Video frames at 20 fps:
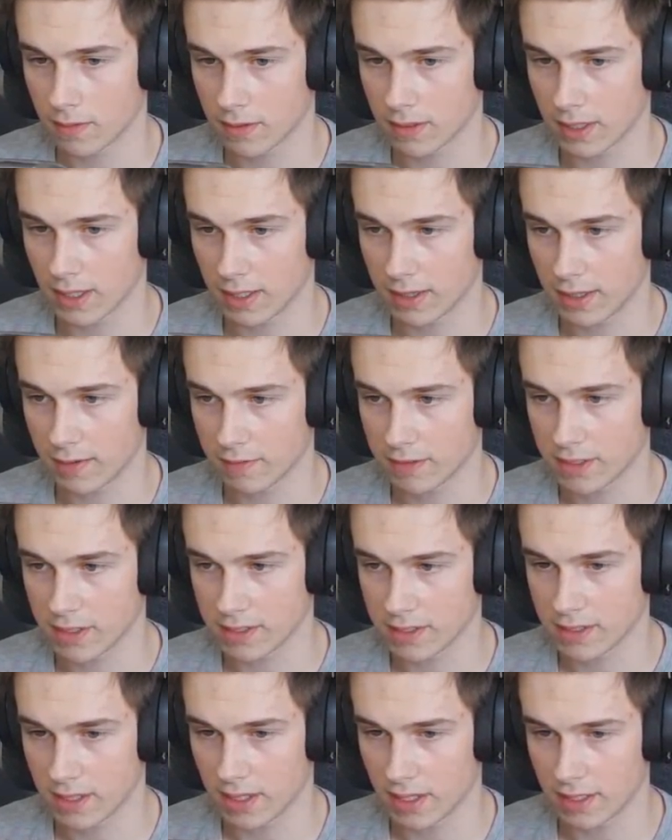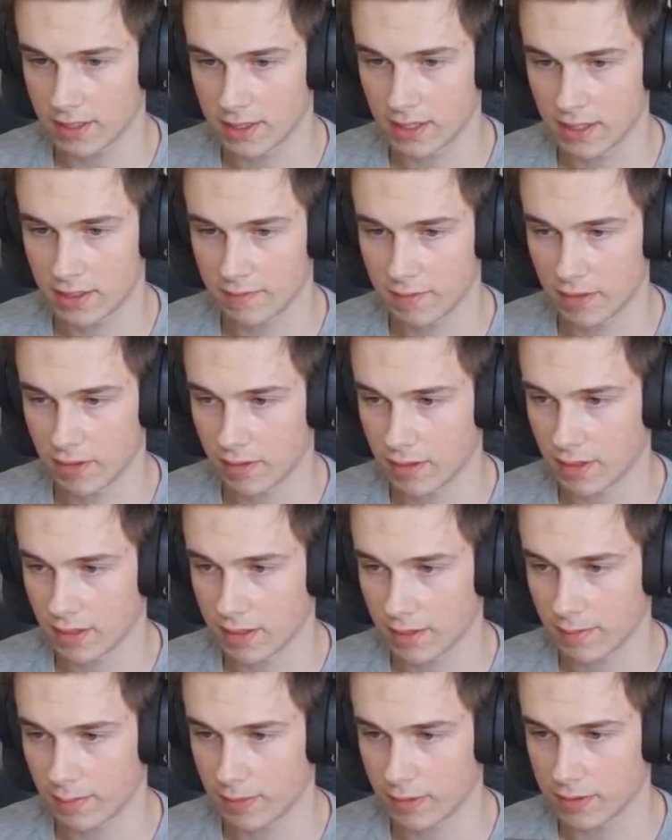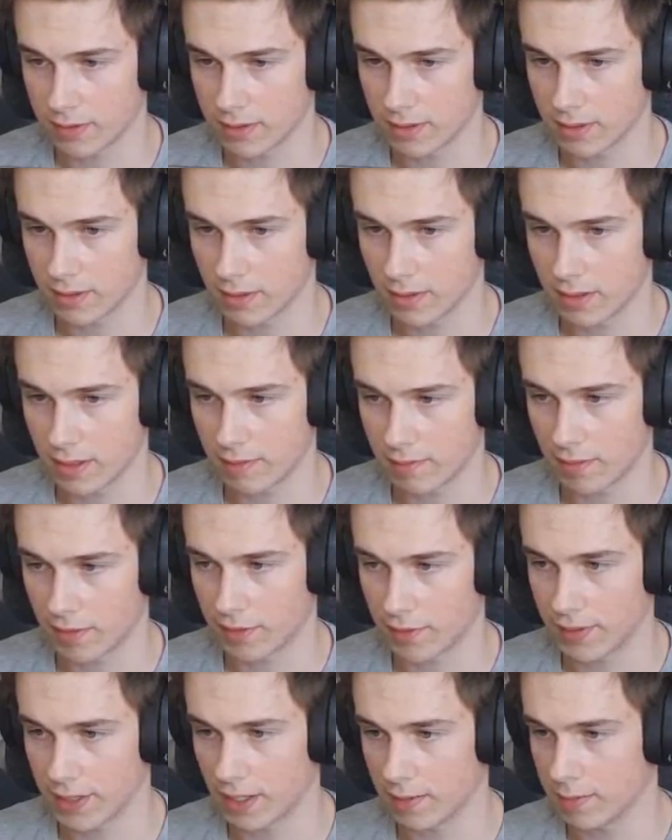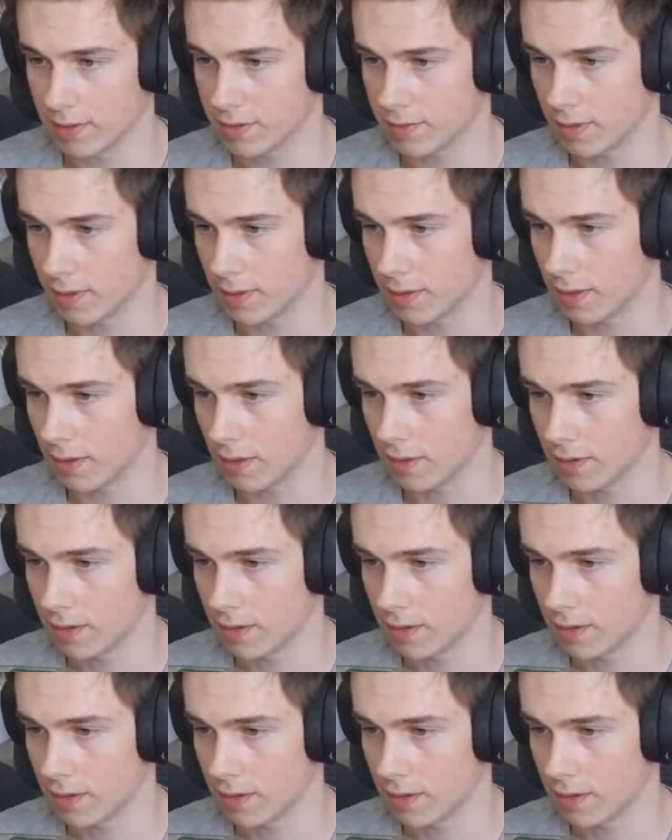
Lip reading: Look at that, they've changed that out. I didn't even know that they put level 3 helmets right there.